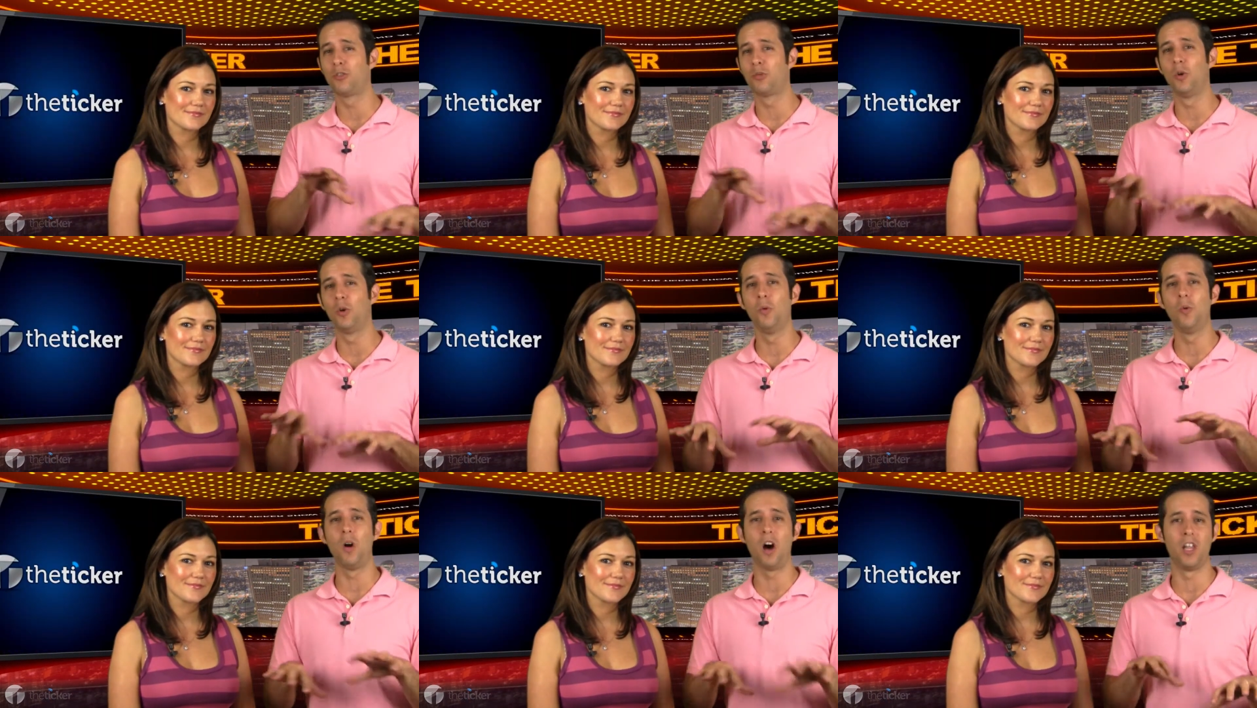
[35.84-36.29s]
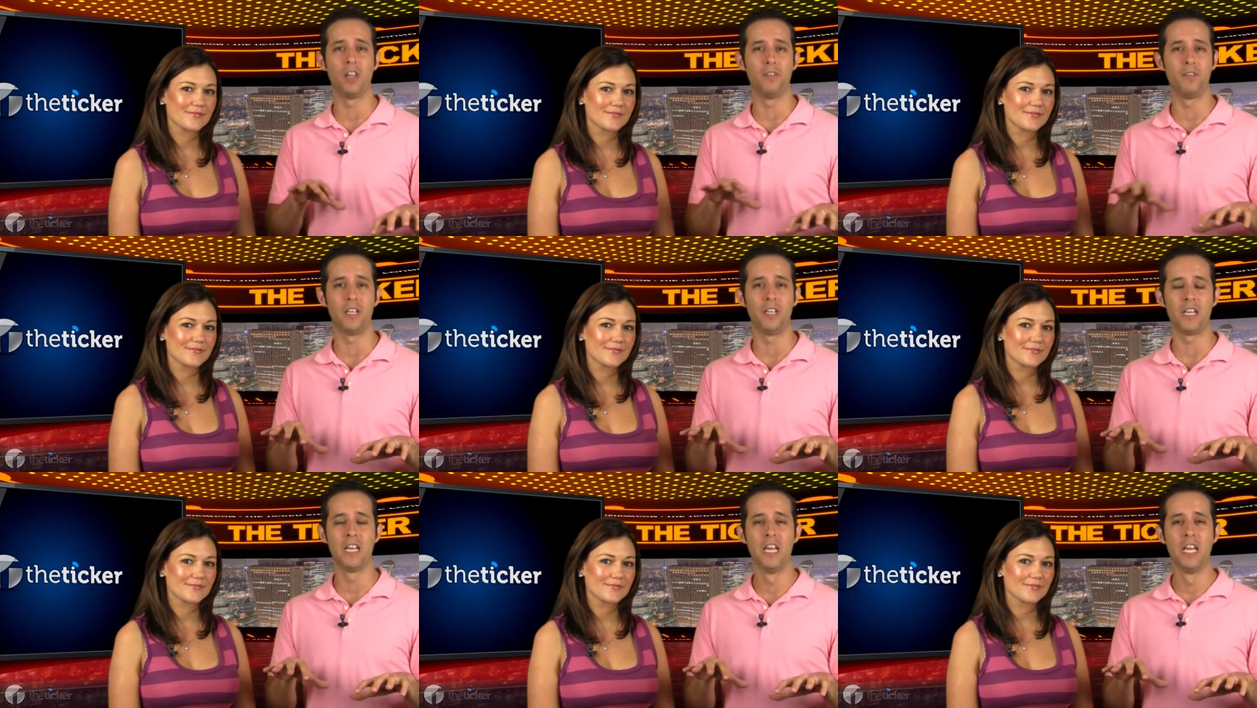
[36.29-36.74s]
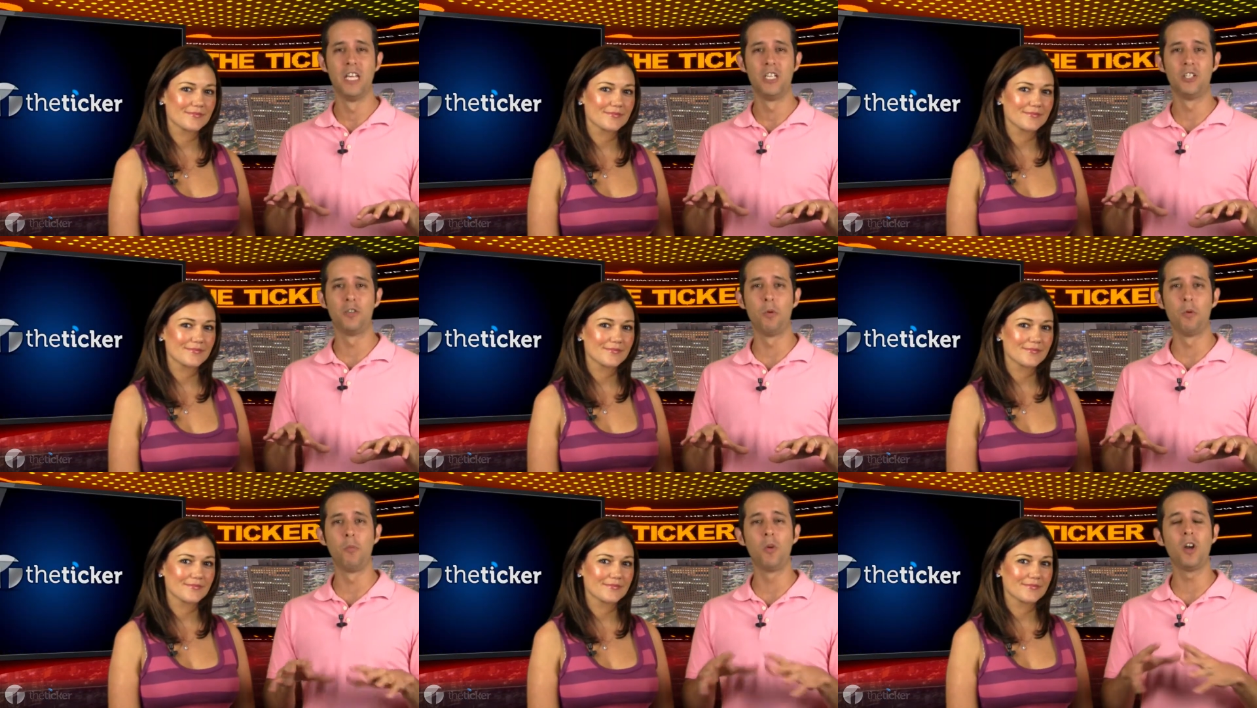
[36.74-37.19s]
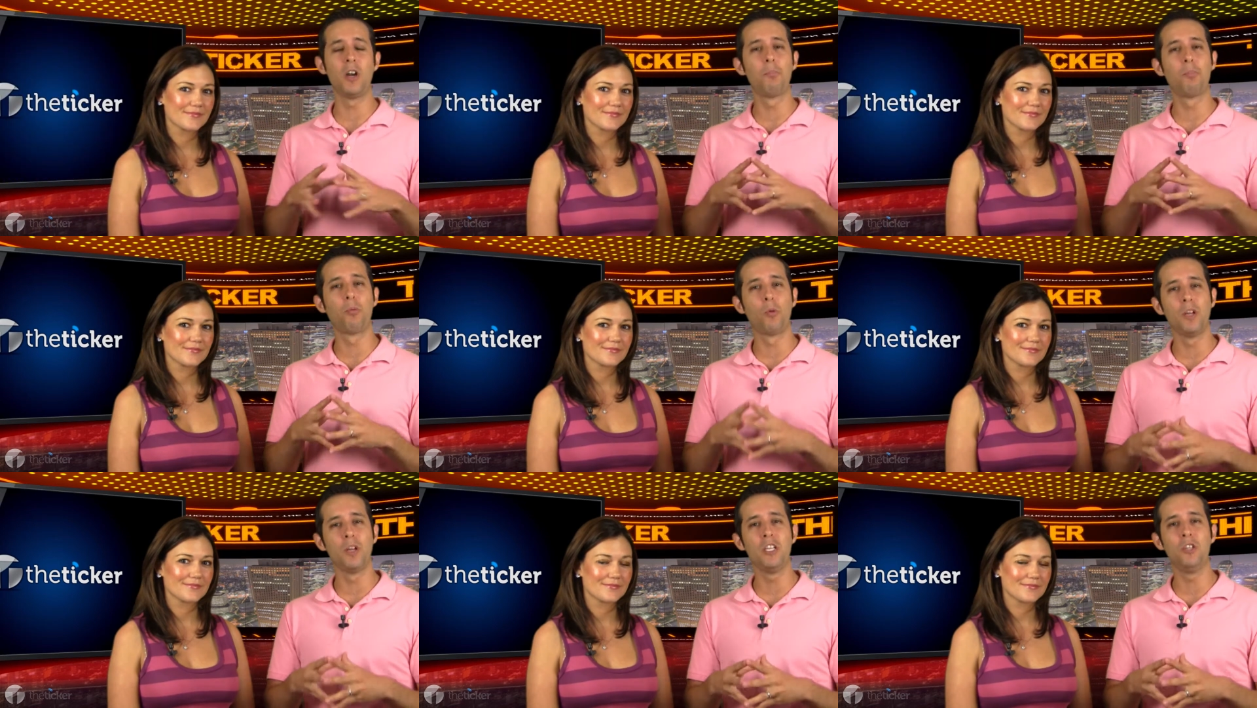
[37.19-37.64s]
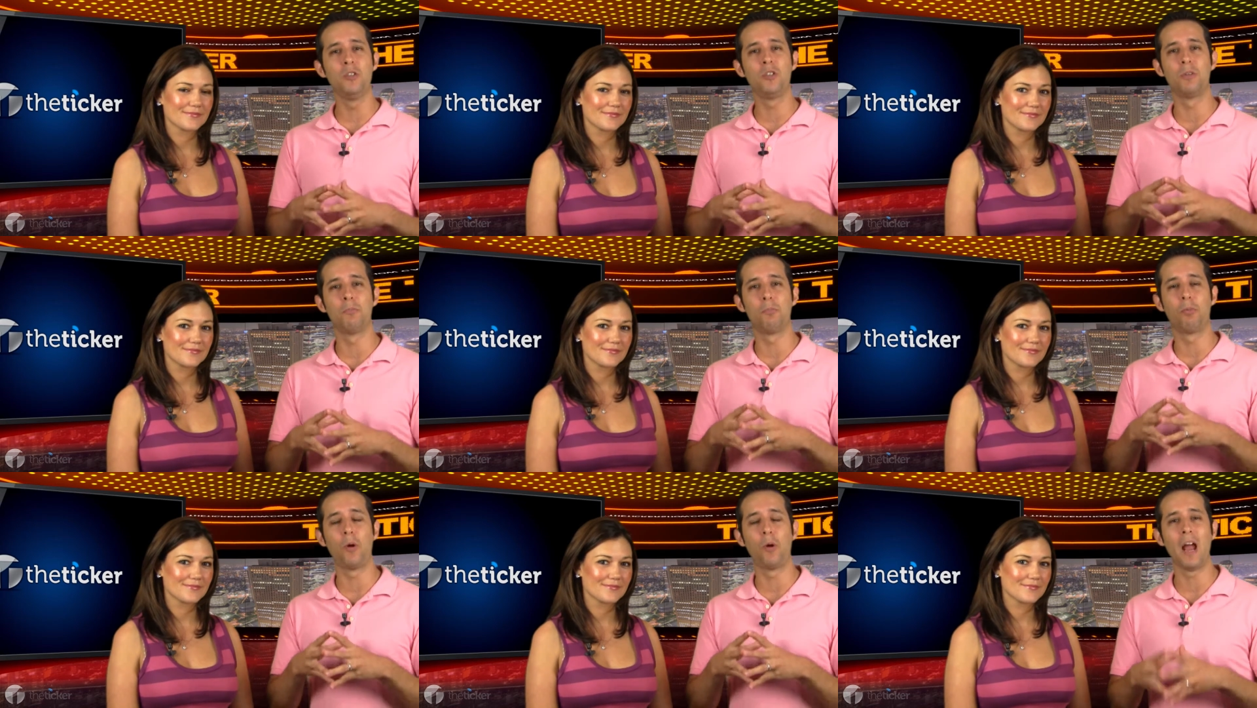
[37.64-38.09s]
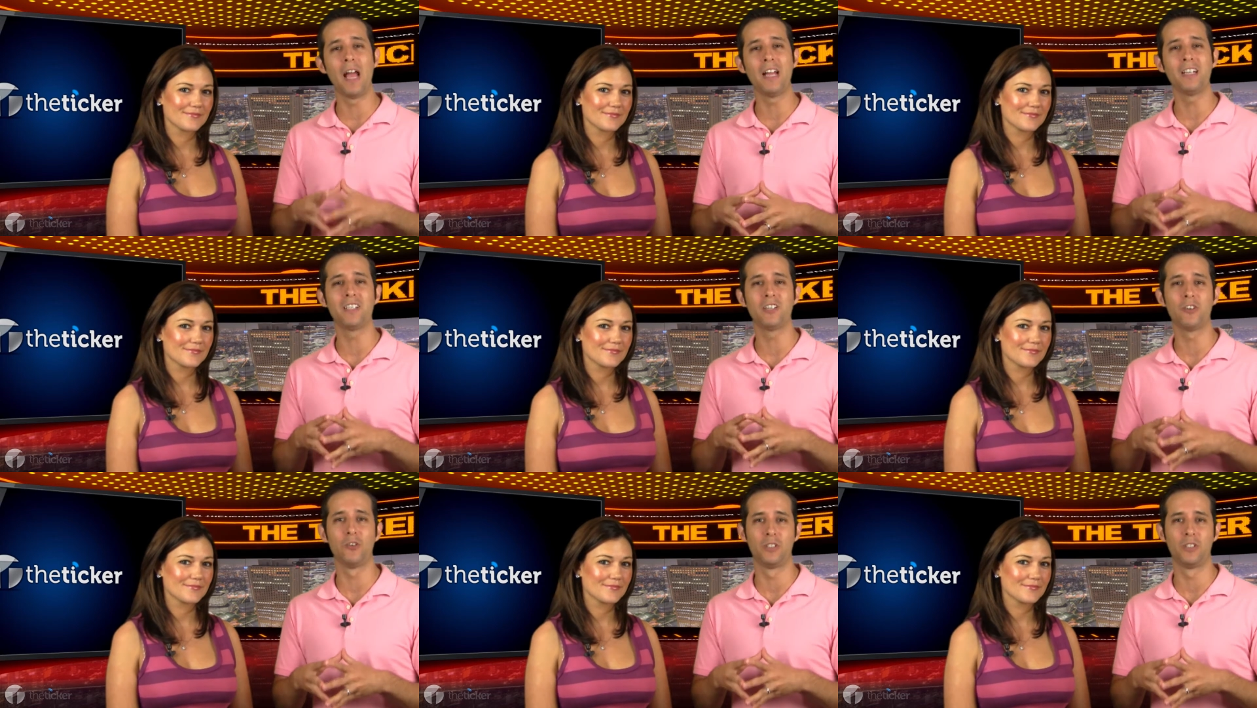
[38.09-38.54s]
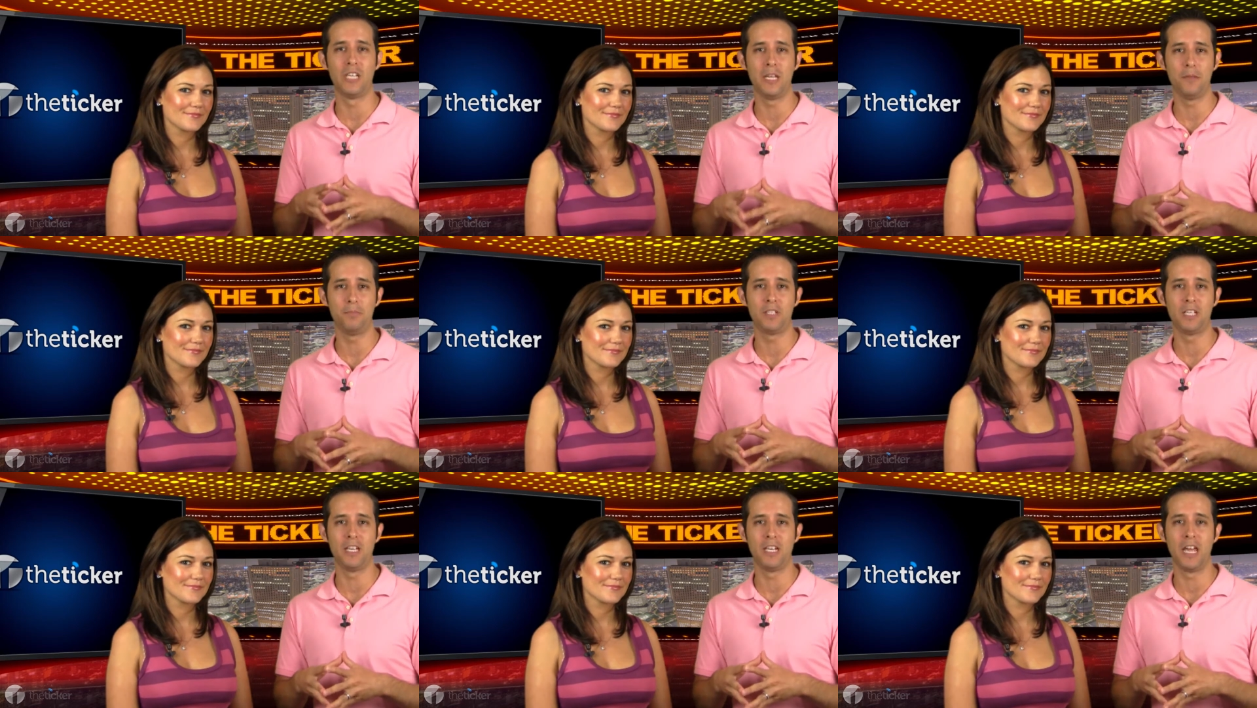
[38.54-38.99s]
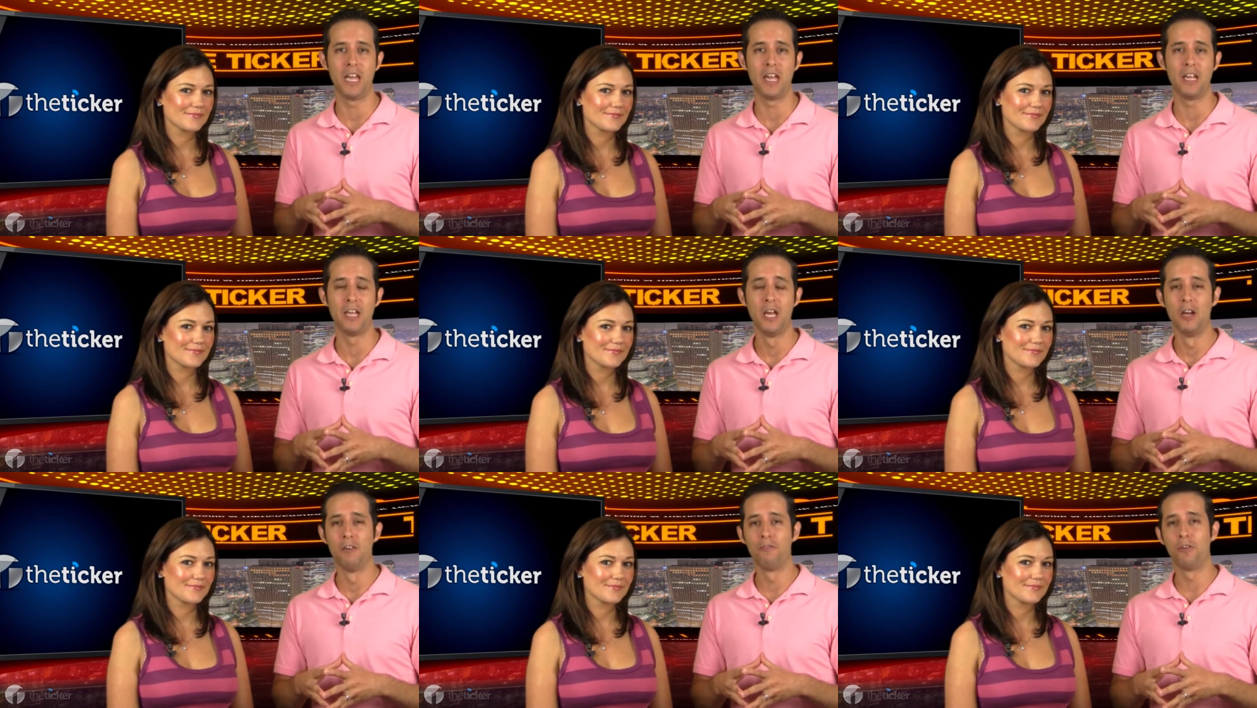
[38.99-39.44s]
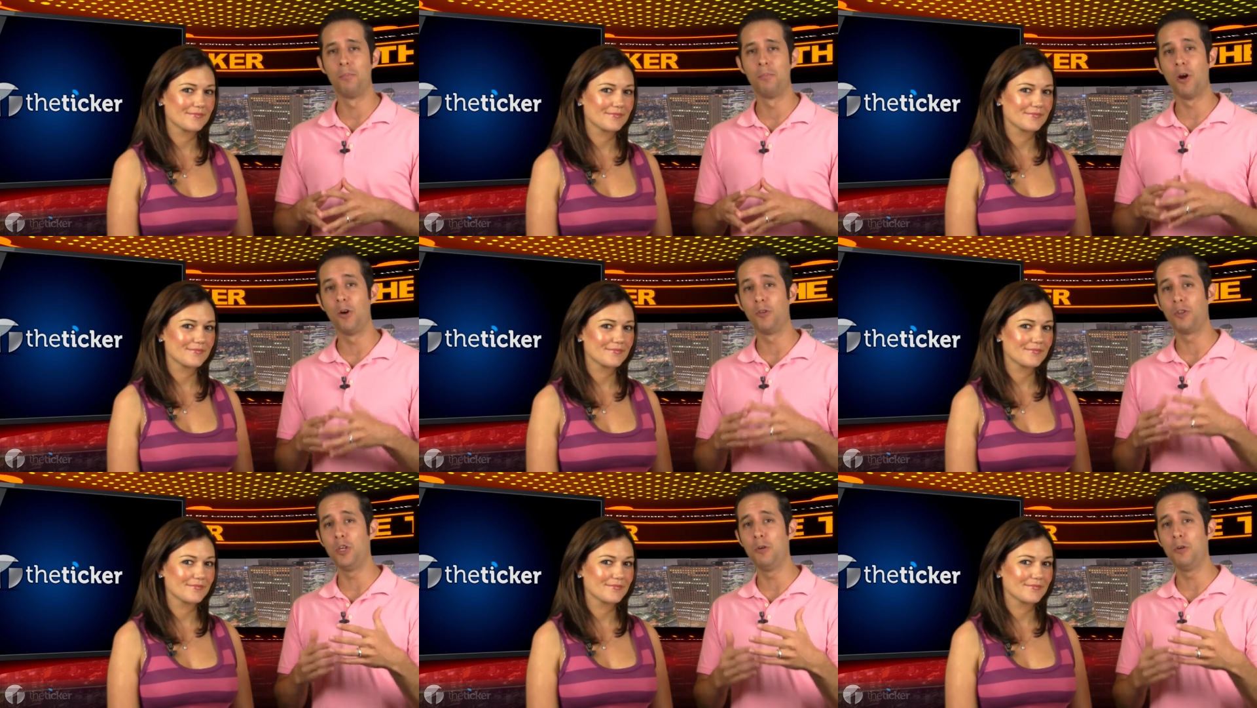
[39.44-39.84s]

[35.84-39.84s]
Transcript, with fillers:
Speaker 1: through all of it. So we want to bring you some practical tips today for both